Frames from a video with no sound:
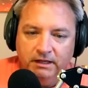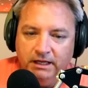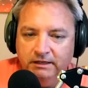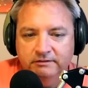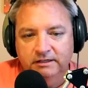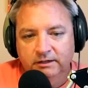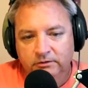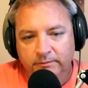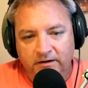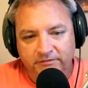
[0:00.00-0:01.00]
And he said there was
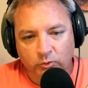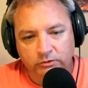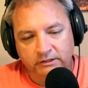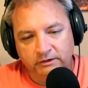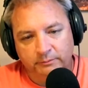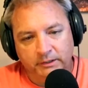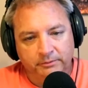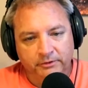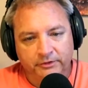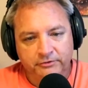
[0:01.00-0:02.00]
about 1,400
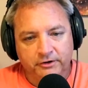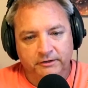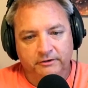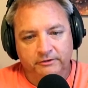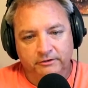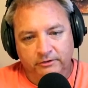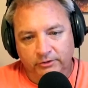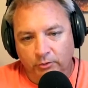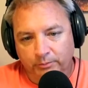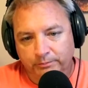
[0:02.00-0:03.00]
people on the truck on the
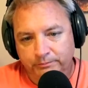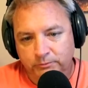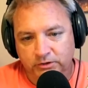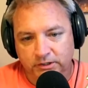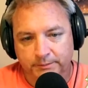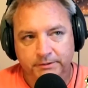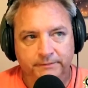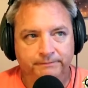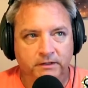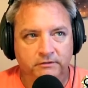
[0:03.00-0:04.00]
whole ship.
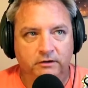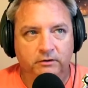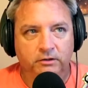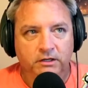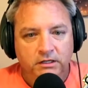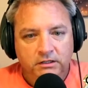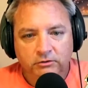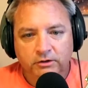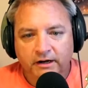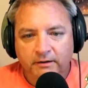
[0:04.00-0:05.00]
So
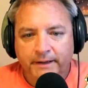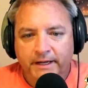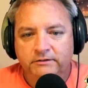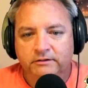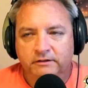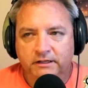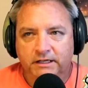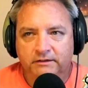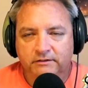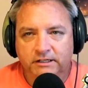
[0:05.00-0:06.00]
you got to imagine
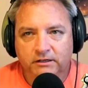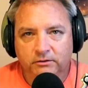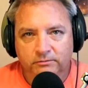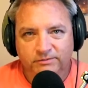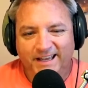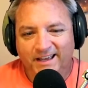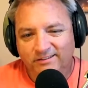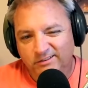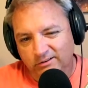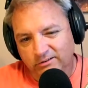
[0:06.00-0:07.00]
that,
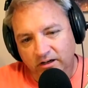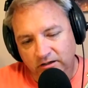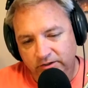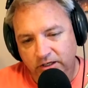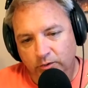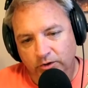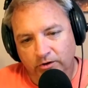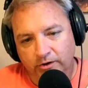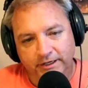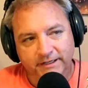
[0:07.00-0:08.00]
yes, there's COVID going
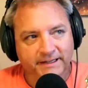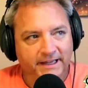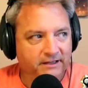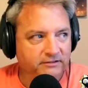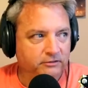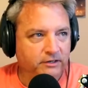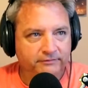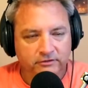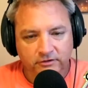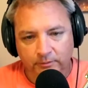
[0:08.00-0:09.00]
on. And yes, you have
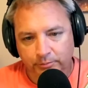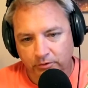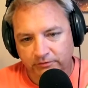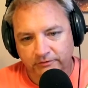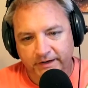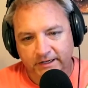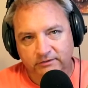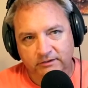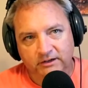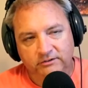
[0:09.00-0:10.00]
to show proof of
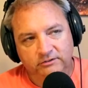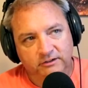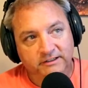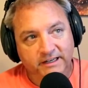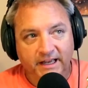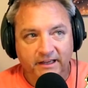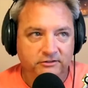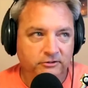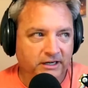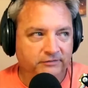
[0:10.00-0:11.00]
vaccination. And
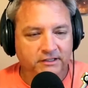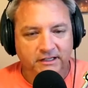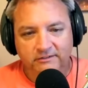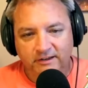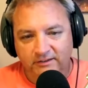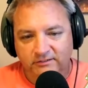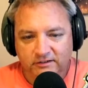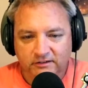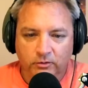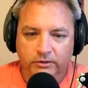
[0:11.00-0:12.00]
yes, you have to get
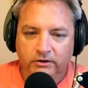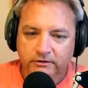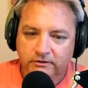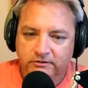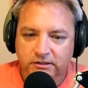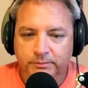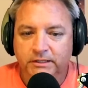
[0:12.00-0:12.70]
tested going onto the ship.